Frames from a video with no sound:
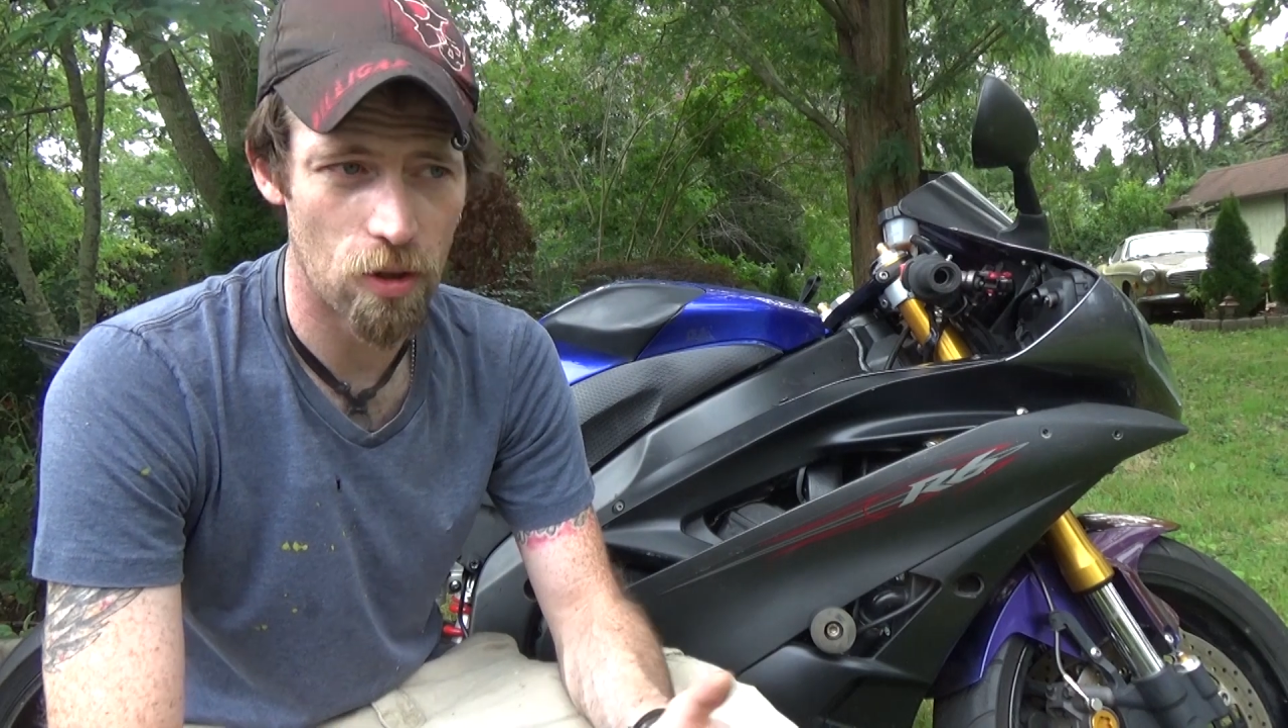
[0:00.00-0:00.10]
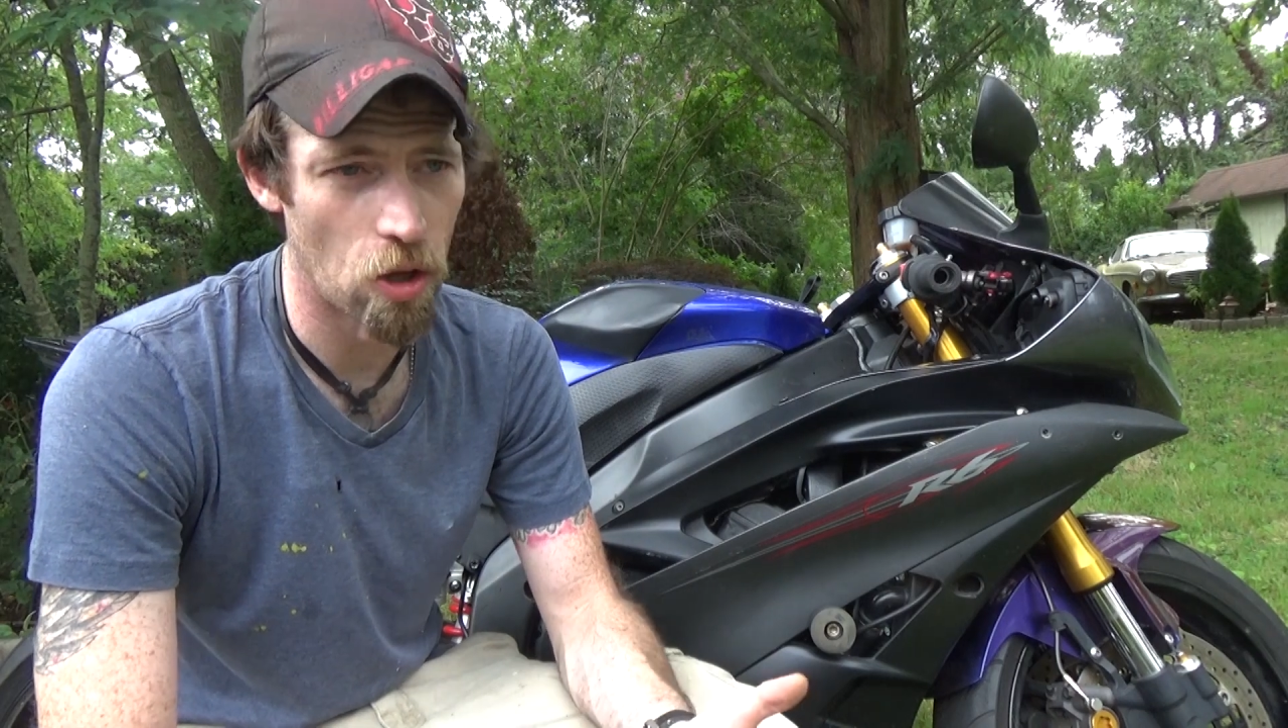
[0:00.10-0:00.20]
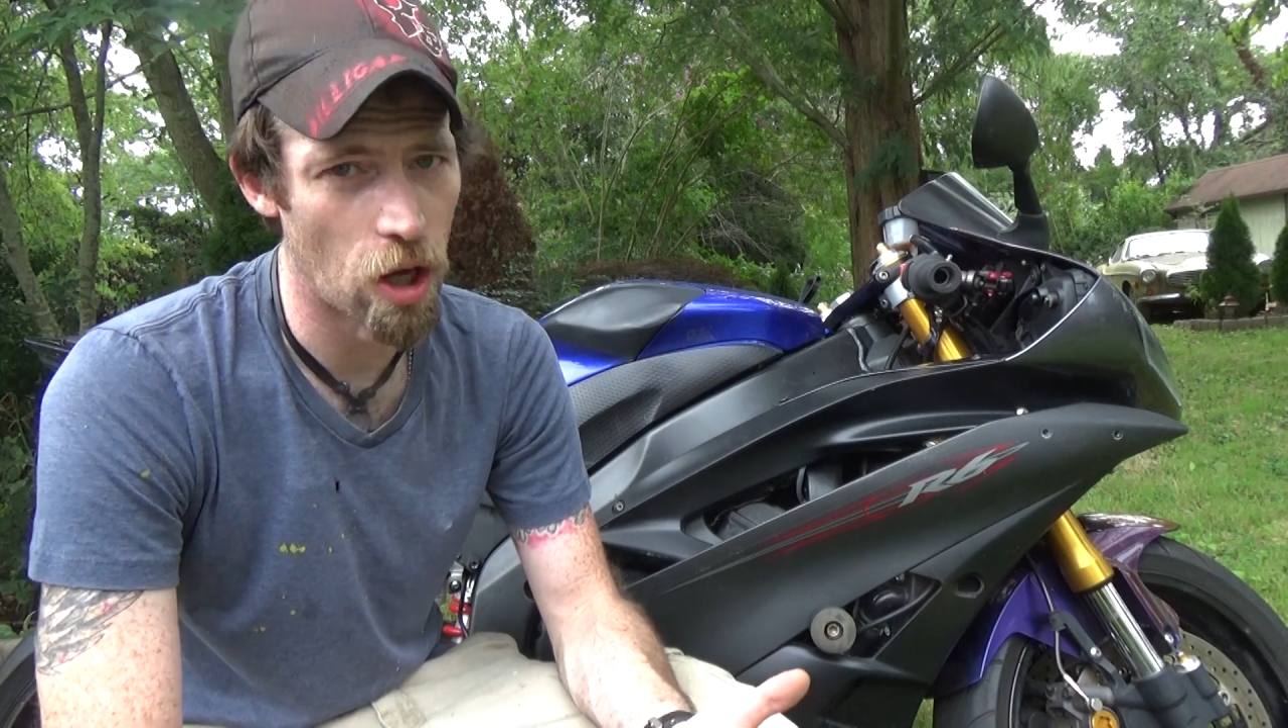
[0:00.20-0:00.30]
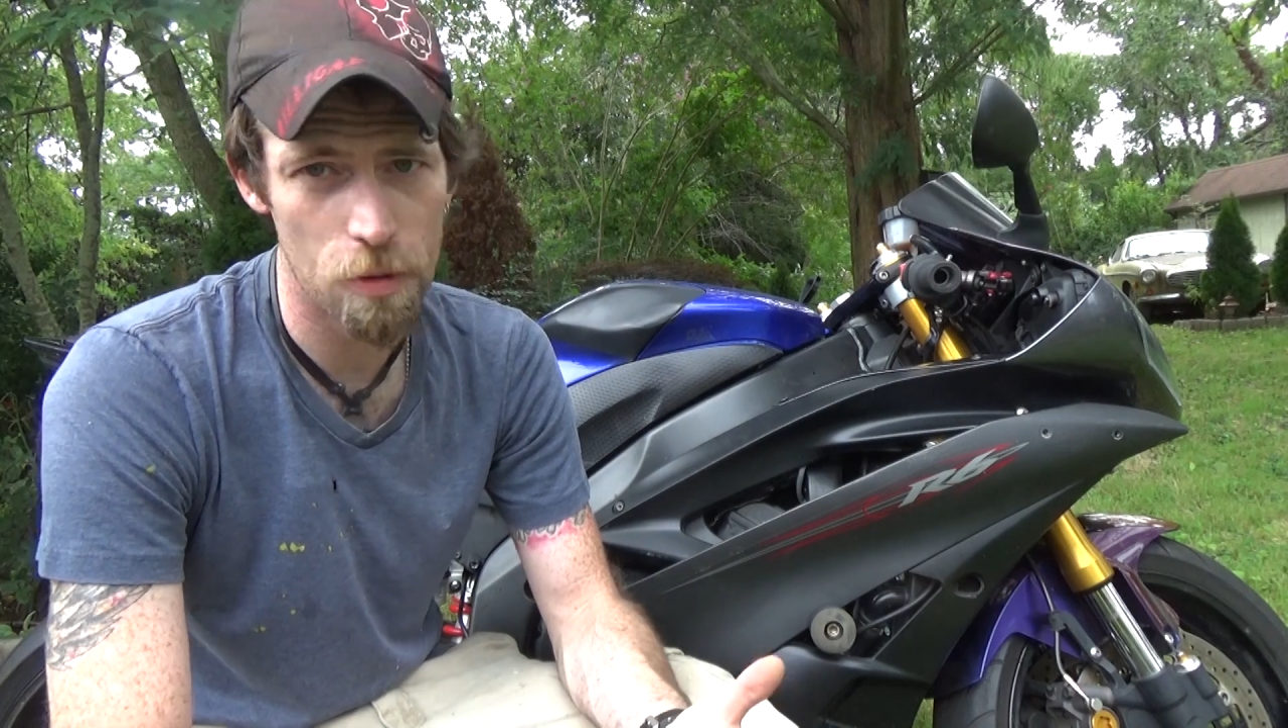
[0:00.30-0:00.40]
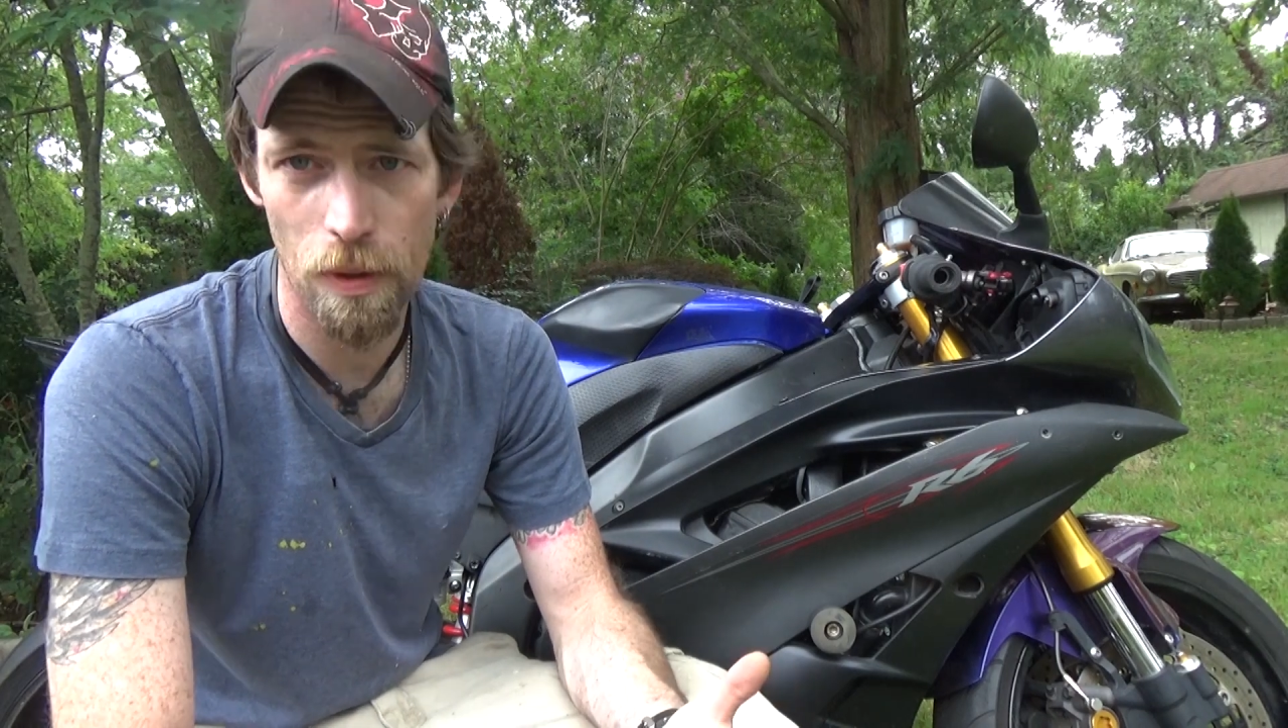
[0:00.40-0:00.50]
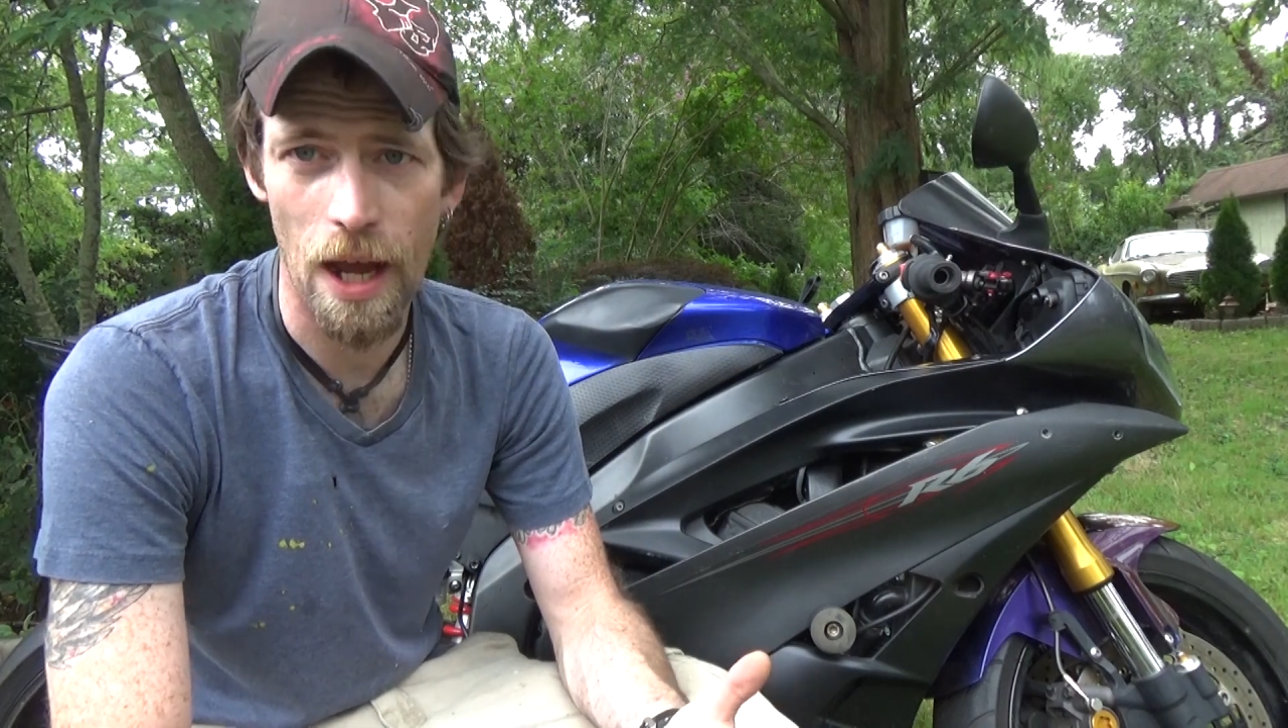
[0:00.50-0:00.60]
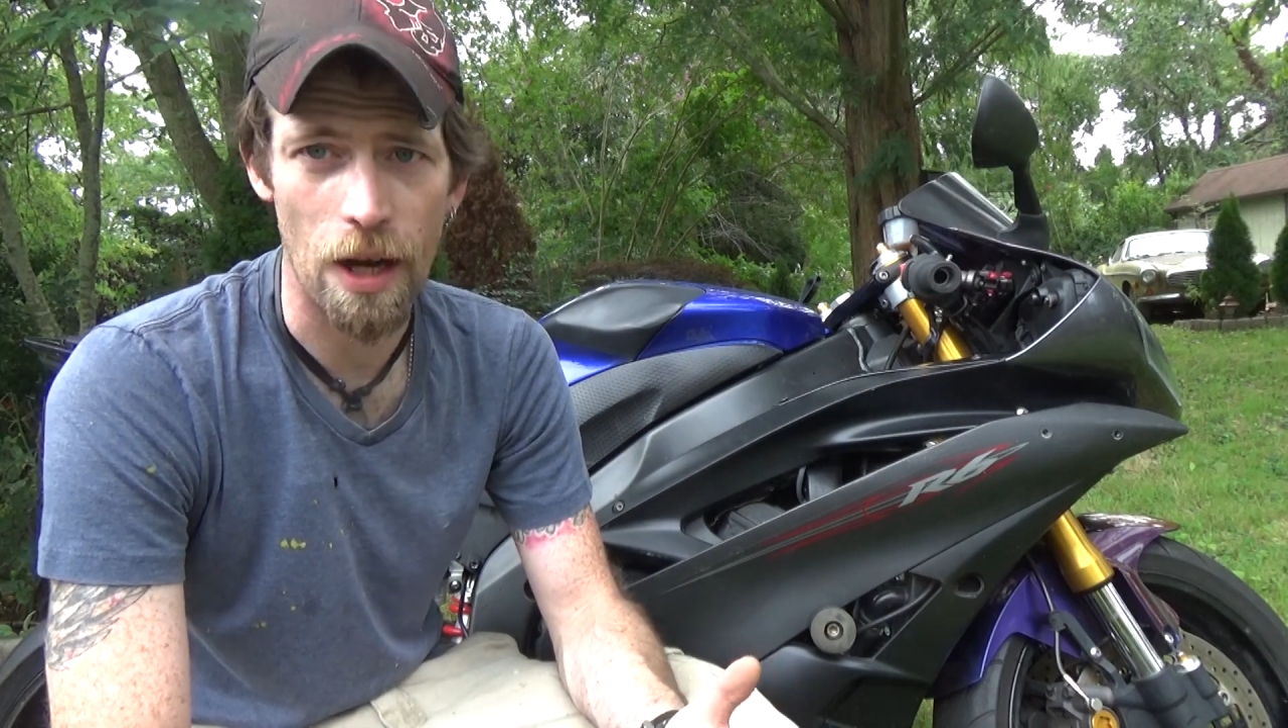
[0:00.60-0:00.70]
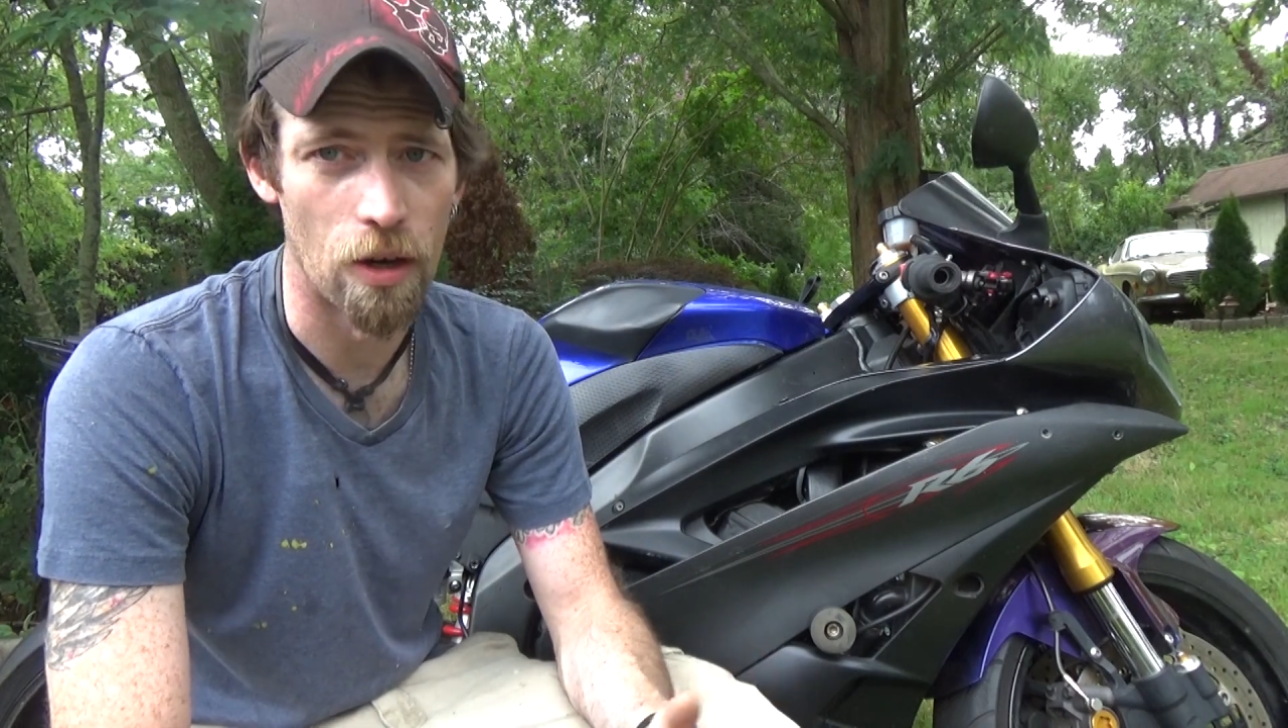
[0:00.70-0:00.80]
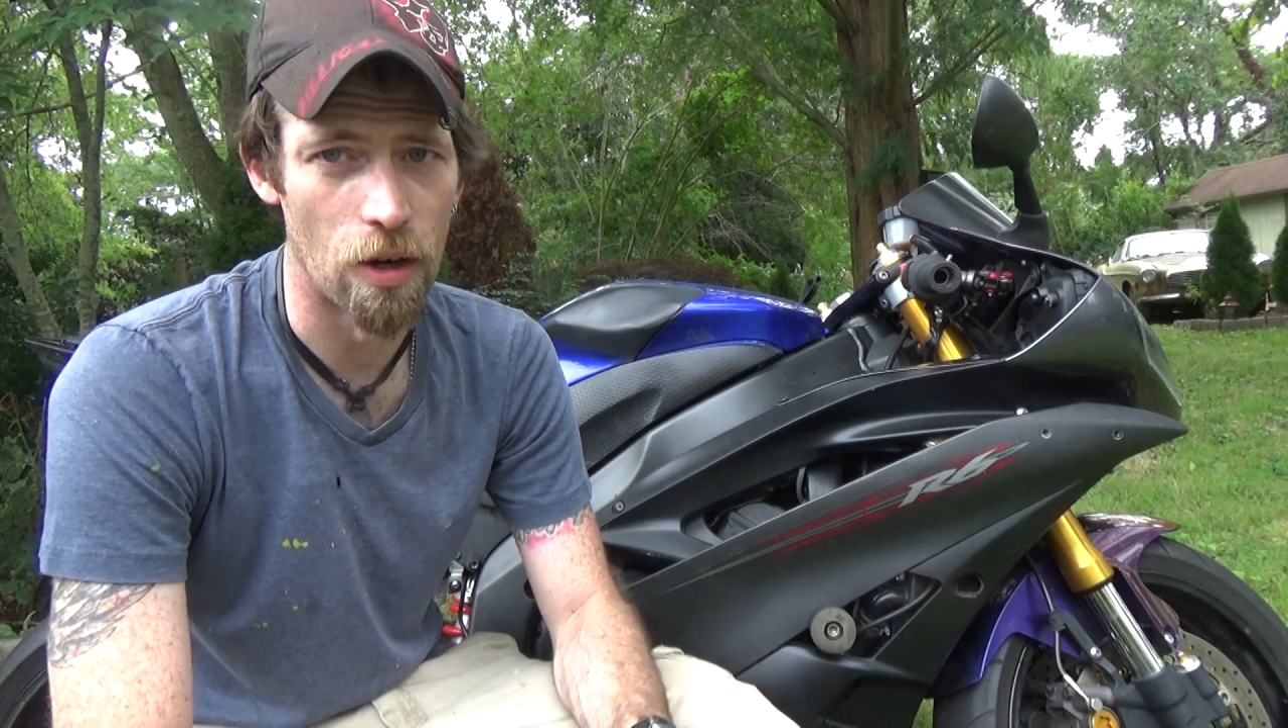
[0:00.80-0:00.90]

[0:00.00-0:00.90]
gloss black